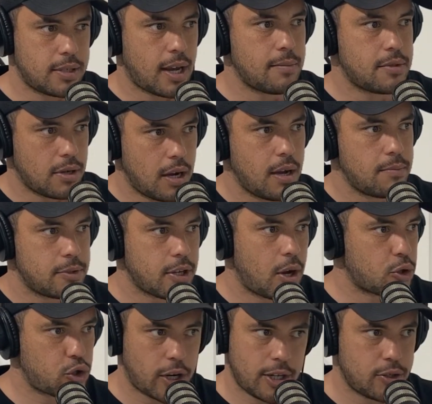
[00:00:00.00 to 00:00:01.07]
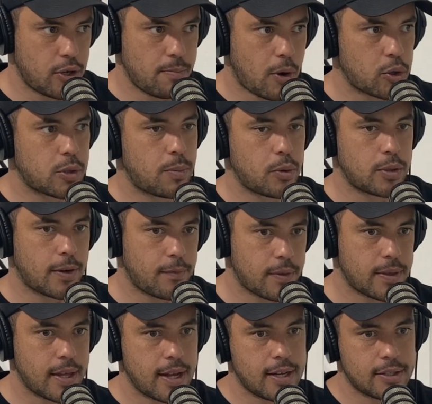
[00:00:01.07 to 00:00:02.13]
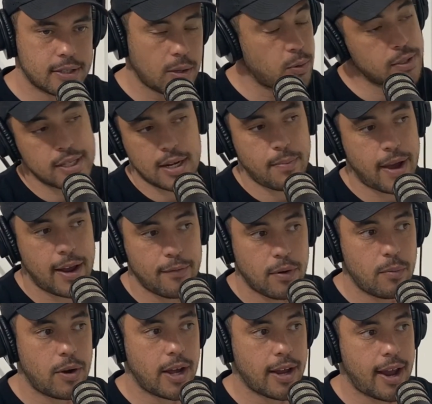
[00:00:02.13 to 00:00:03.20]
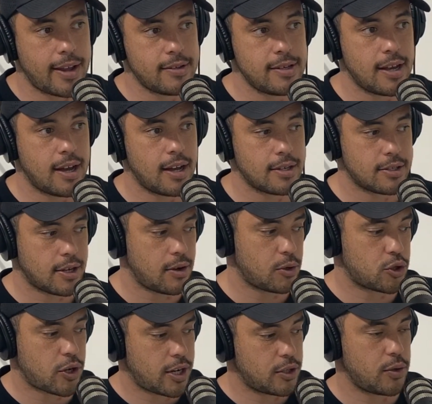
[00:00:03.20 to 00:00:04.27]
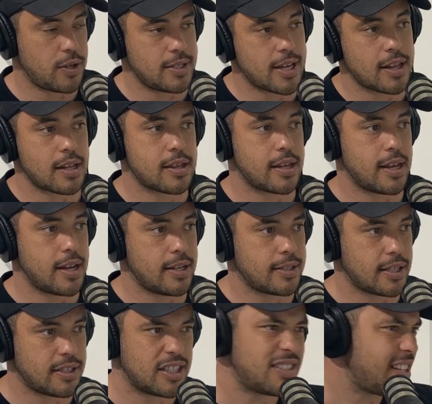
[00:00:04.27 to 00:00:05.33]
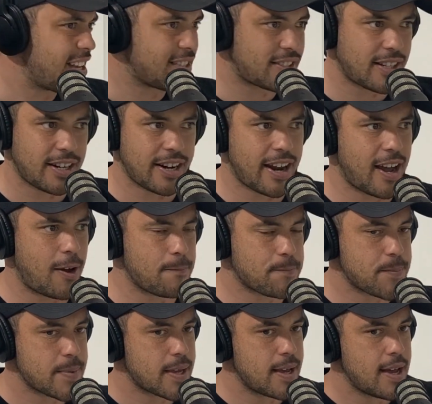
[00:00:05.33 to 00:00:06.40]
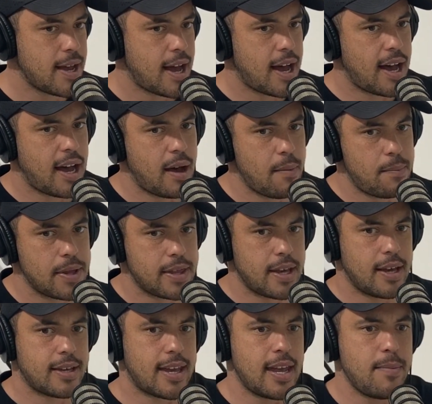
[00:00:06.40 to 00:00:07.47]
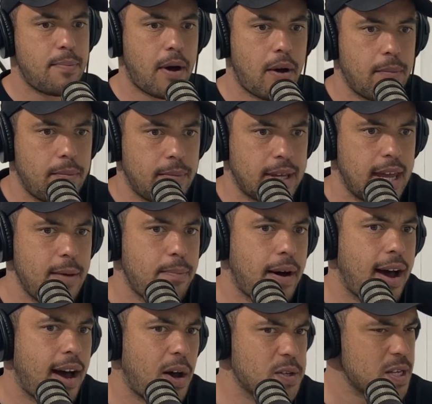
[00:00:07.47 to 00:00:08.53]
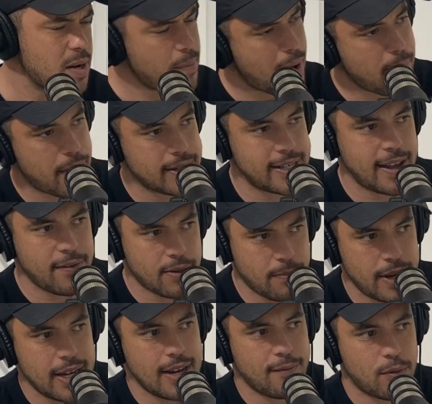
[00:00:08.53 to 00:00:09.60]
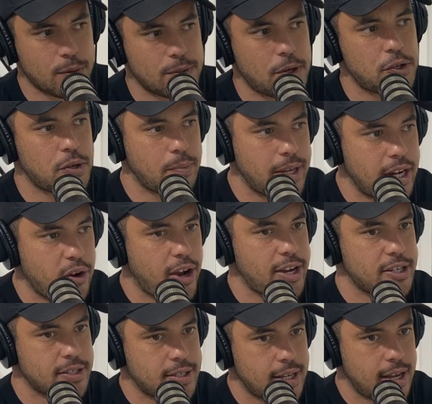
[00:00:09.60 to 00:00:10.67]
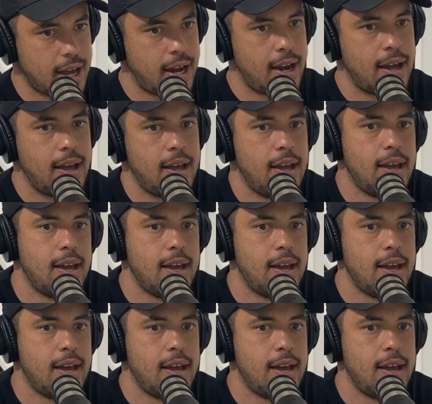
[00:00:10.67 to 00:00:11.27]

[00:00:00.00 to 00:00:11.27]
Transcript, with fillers: same, same time. time. So I was trying to do multiple different things because I wasn't getting paid from YKTR. So I was trying to do these other things and just testing it out. Um, but the key part, key part, I was in about my 10th meeting for a social media agency and I